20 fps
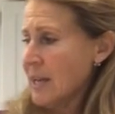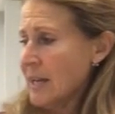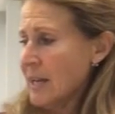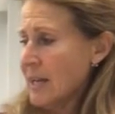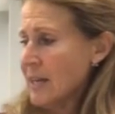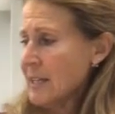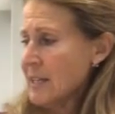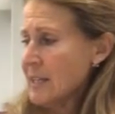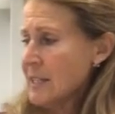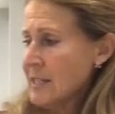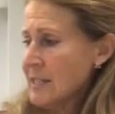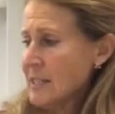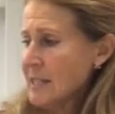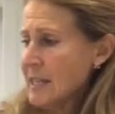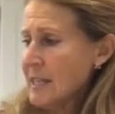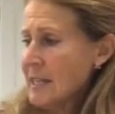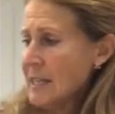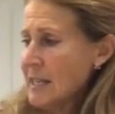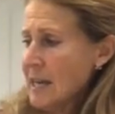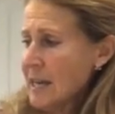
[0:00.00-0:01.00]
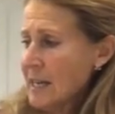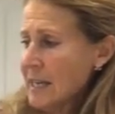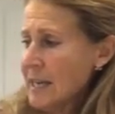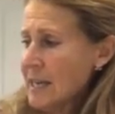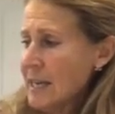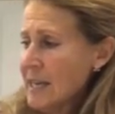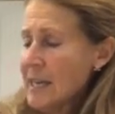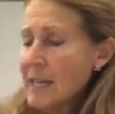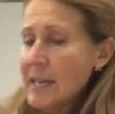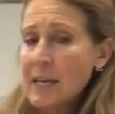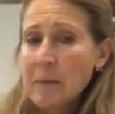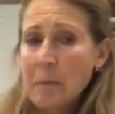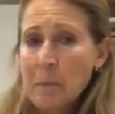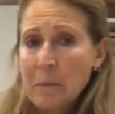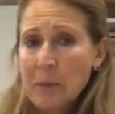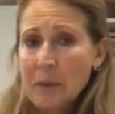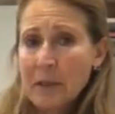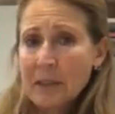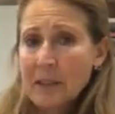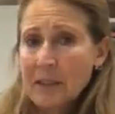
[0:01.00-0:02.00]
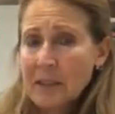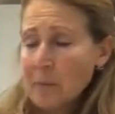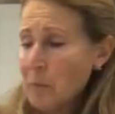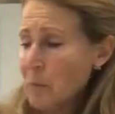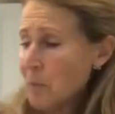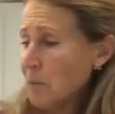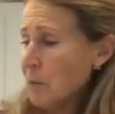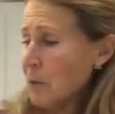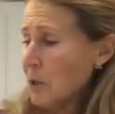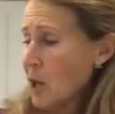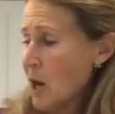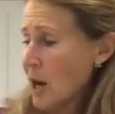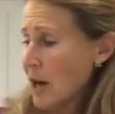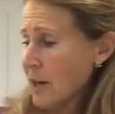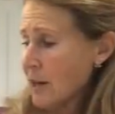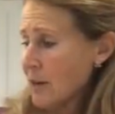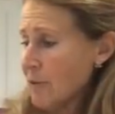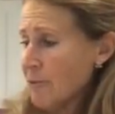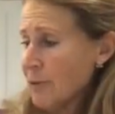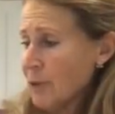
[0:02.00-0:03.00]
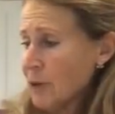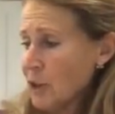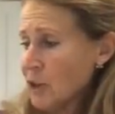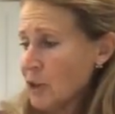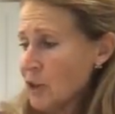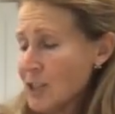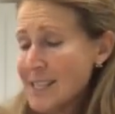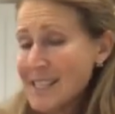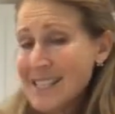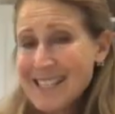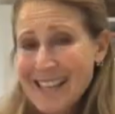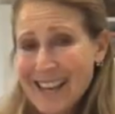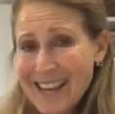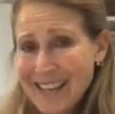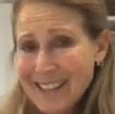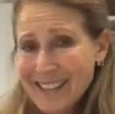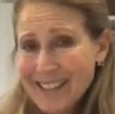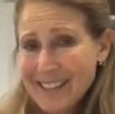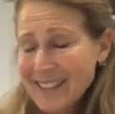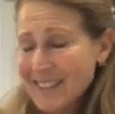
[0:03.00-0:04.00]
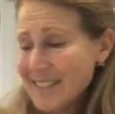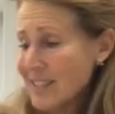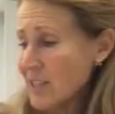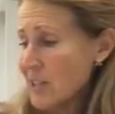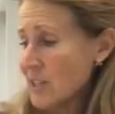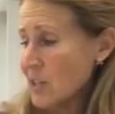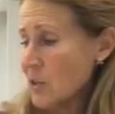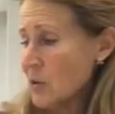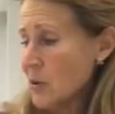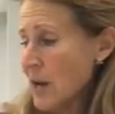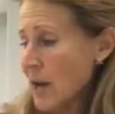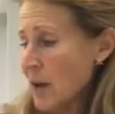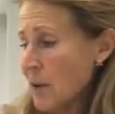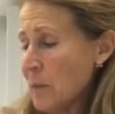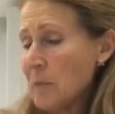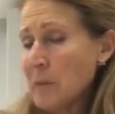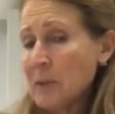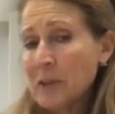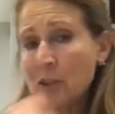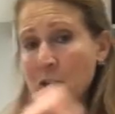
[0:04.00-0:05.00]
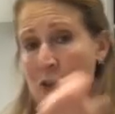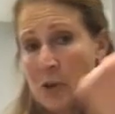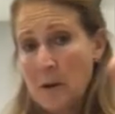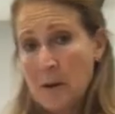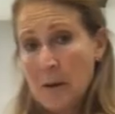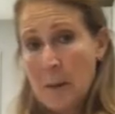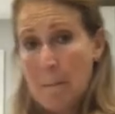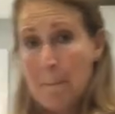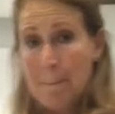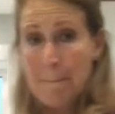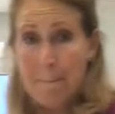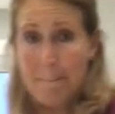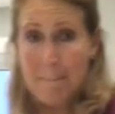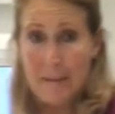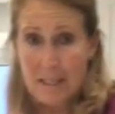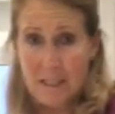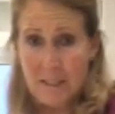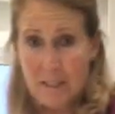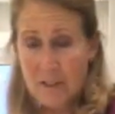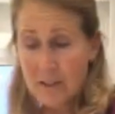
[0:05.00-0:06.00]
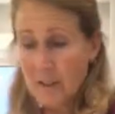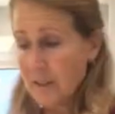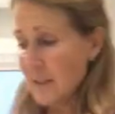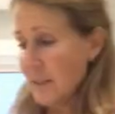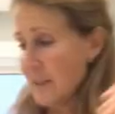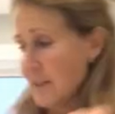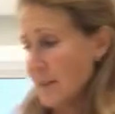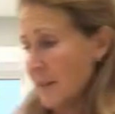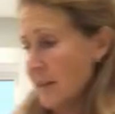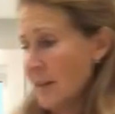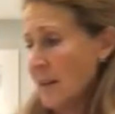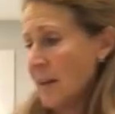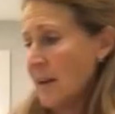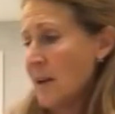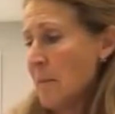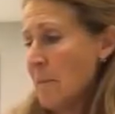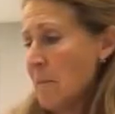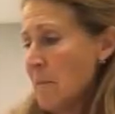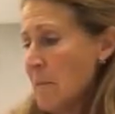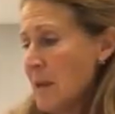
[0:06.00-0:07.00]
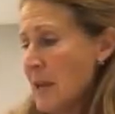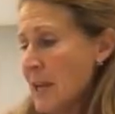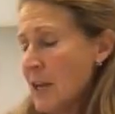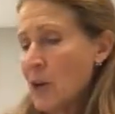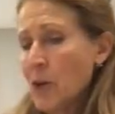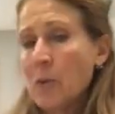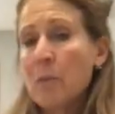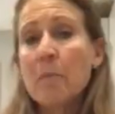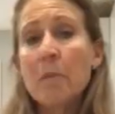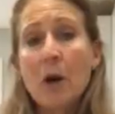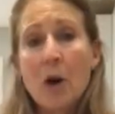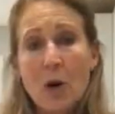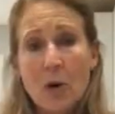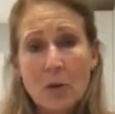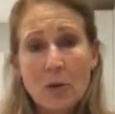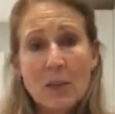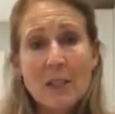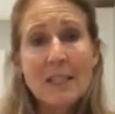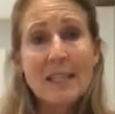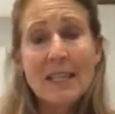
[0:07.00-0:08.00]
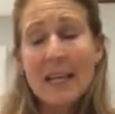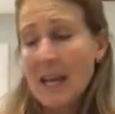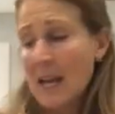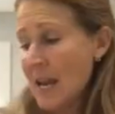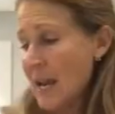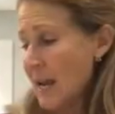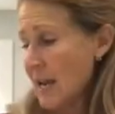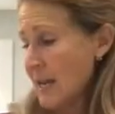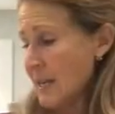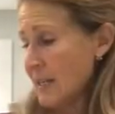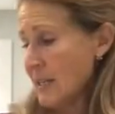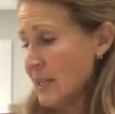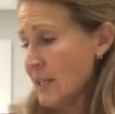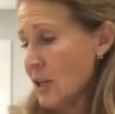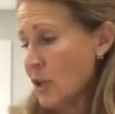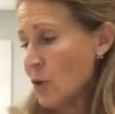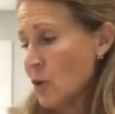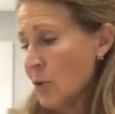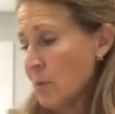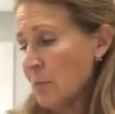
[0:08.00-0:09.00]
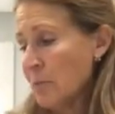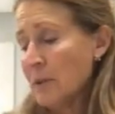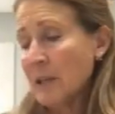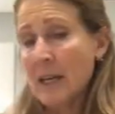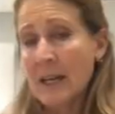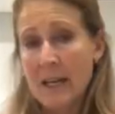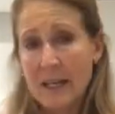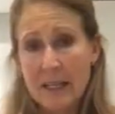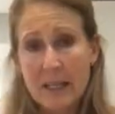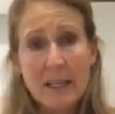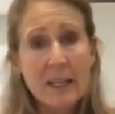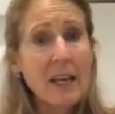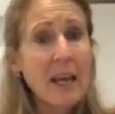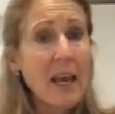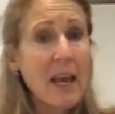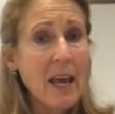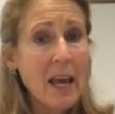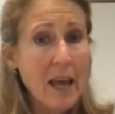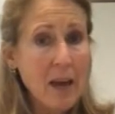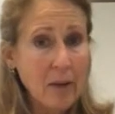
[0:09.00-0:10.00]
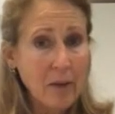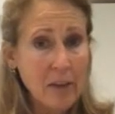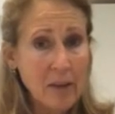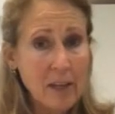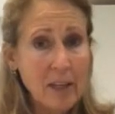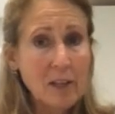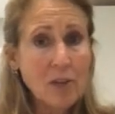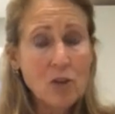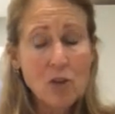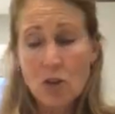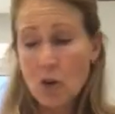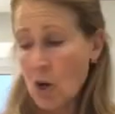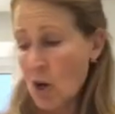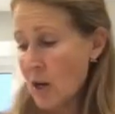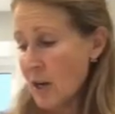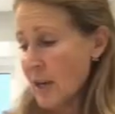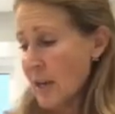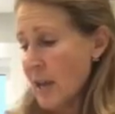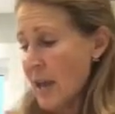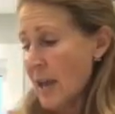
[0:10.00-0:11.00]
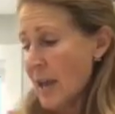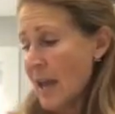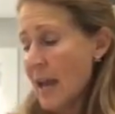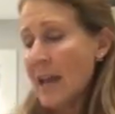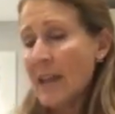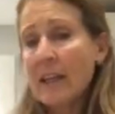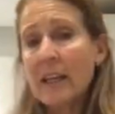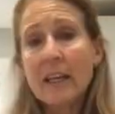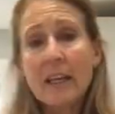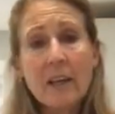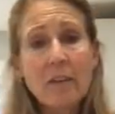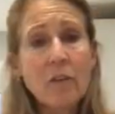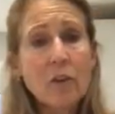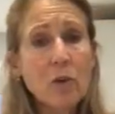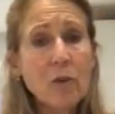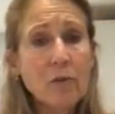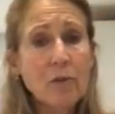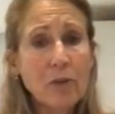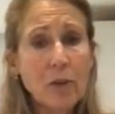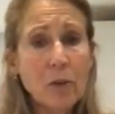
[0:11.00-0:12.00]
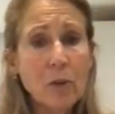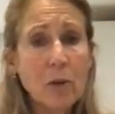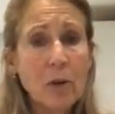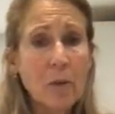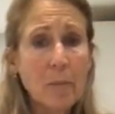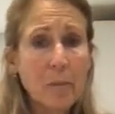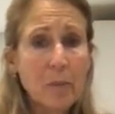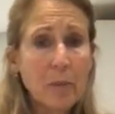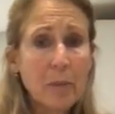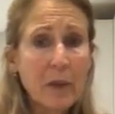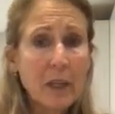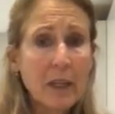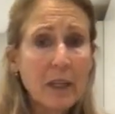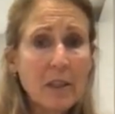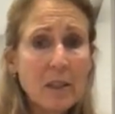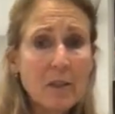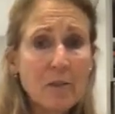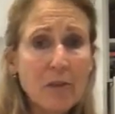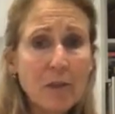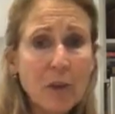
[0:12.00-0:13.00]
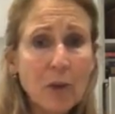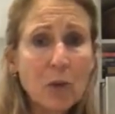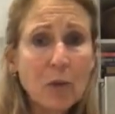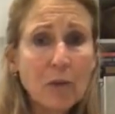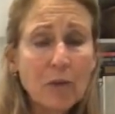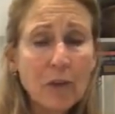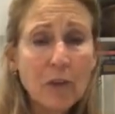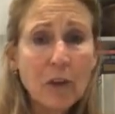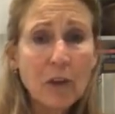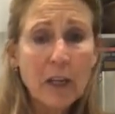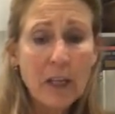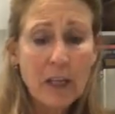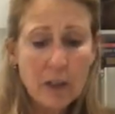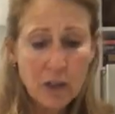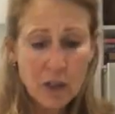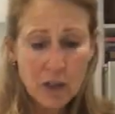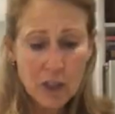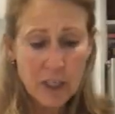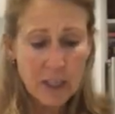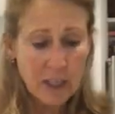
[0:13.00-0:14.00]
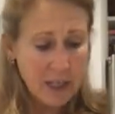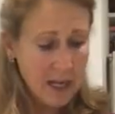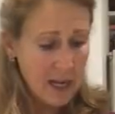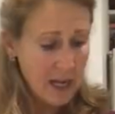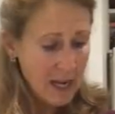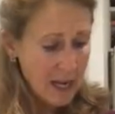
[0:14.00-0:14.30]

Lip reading: It is a key building block for your cells to help build your muscles, make your bones and your blood healthy and strong, and then give you fuel. It is fuel for your energy.